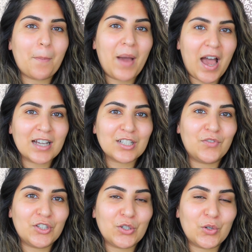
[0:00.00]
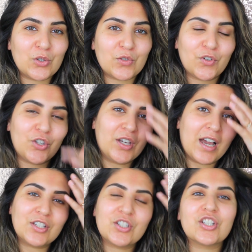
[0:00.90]
packed videos for you
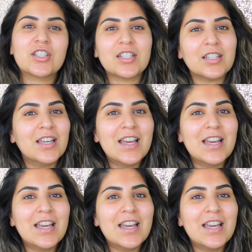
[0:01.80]
guys to just